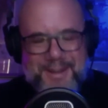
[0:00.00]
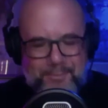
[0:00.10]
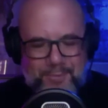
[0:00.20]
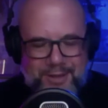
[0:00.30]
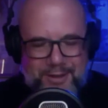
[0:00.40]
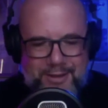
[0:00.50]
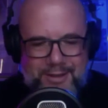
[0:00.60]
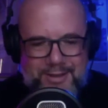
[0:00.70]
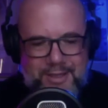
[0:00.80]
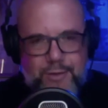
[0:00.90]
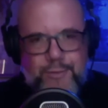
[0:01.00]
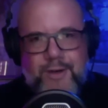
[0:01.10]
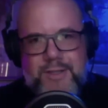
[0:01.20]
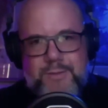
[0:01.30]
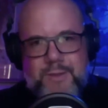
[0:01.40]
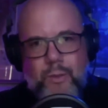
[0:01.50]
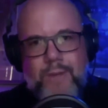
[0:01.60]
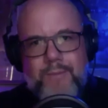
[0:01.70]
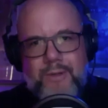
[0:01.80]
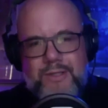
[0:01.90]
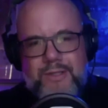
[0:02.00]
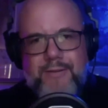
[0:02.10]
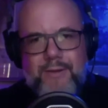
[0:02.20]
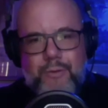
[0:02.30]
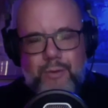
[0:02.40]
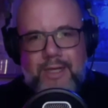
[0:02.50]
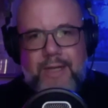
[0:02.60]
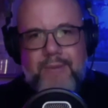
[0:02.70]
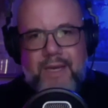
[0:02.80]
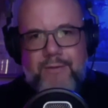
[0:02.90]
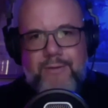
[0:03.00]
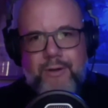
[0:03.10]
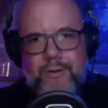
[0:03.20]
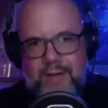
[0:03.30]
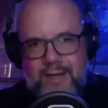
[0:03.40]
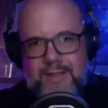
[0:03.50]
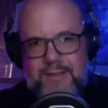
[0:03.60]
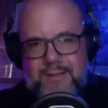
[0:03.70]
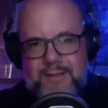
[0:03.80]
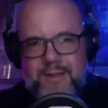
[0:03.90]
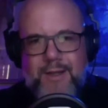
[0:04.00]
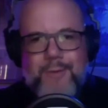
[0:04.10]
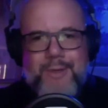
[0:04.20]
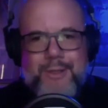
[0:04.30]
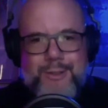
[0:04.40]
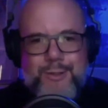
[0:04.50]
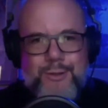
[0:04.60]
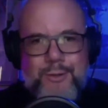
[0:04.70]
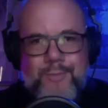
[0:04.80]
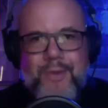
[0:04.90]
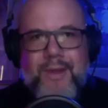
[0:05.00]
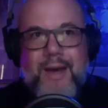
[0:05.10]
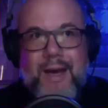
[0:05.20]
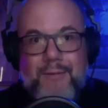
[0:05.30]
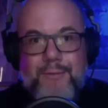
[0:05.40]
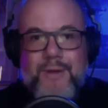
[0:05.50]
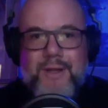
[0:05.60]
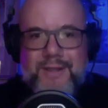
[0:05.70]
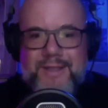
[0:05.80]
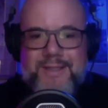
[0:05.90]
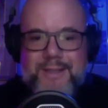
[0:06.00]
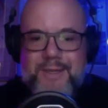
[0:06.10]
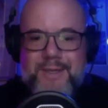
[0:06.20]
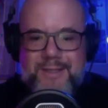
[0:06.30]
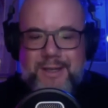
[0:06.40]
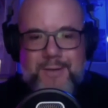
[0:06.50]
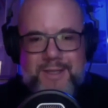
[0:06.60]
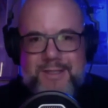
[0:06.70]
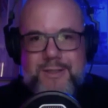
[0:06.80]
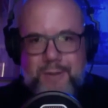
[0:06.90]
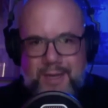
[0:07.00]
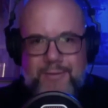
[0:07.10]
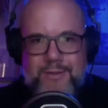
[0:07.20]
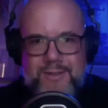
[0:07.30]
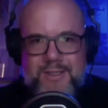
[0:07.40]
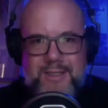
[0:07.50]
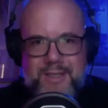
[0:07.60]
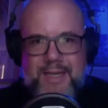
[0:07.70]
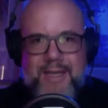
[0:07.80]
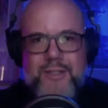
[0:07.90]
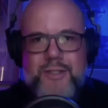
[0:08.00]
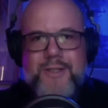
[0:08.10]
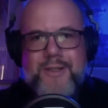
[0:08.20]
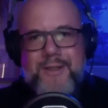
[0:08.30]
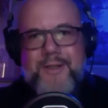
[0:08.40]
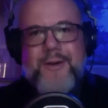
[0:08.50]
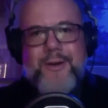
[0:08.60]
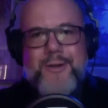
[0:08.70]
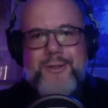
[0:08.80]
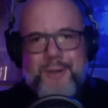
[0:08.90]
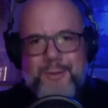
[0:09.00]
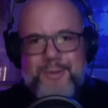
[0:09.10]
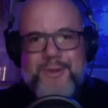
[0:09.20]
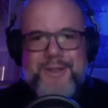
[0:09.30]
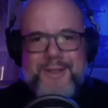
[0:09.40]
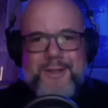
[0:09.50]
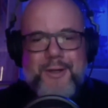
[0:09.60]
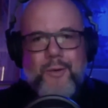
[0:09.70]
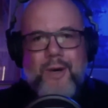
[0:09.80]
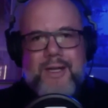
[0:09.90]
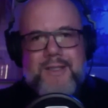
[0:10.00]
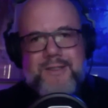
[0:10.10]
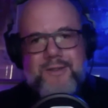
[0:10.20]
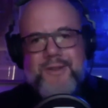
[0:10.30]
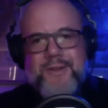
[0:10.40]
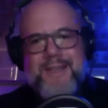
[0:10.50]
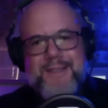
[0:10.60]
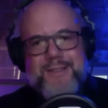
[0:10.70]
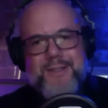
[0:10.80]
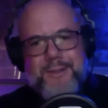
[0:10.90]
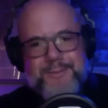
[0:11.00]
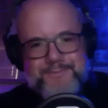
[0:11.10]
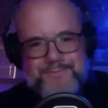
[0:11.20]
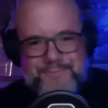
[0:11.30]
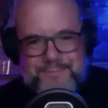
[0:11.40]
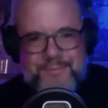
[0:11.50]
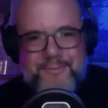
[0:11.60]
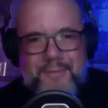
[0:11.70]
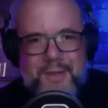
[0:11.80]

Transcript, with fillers: you know, it terrifies me, one, because I have a really bad fear of heights, but two, I feel there's something inside of me that says you have to see the glacier on top, you know, while it's still there. So it's